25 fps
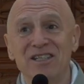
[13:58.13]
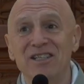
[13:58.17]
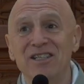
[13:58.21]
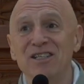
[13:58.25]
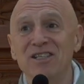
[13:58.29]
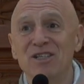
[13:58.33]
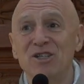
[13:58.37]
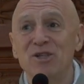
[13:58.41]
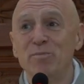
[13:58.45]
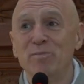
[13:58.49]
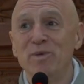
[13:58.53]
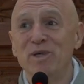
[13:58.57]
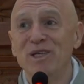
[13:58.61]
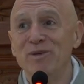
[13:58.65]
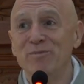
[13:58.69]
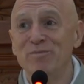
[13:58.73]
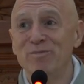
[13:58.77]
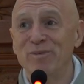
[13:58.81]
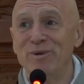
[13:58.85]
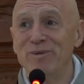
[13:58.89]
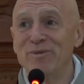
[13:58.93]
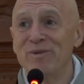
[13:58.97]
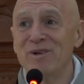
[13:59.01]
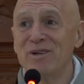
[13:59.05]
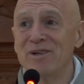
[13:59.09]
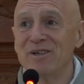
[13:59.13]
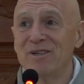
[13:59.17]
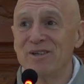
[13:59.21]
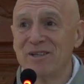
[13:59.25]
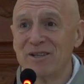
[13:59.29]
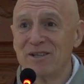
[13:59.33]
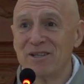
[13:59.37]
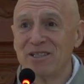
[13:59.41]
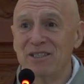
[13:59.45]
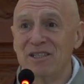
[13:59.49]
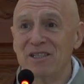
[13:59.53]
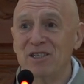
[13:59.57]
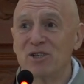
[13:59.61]

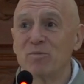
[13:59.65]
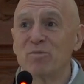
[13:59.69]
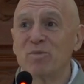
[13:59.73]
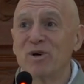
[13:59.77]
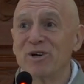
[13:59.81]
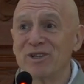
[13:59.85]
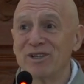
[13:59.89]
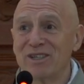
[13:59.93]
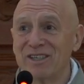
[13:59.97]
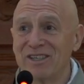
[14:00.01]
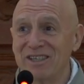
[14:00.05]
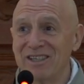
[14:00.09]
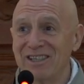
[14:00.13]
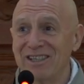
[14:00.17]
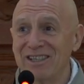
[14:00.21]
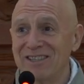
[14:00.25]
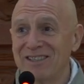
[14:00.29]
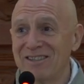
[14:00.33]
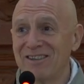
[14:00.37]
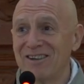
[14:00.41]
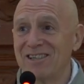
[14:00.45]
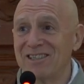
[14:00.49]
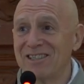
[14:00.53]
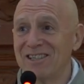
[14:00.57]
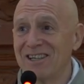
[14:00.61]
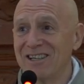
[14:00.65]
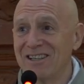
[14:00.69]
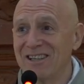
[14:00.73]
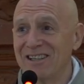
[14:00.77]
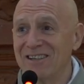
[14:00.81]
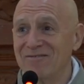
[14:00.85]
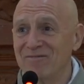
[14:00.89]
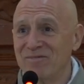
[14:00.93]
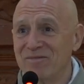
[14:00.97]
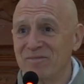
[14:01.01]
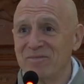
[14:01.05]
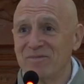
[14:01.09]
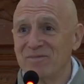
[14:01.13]
each person and touch them,
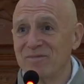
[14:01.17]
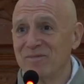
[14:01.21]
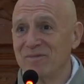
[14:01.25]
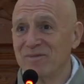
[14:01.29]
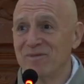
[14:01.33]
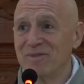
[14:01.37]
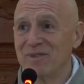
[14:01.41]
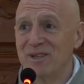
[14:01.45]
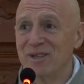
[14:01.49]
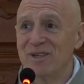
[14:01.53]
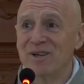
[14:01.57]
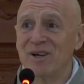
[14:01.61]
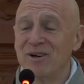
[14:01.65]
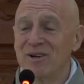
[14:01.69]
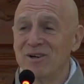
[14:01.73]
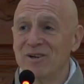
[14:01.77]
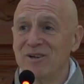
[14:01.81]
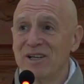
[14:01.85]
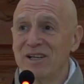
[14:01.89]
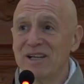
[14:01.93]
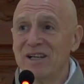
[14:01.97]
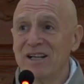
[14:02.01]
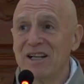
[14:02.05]
you know?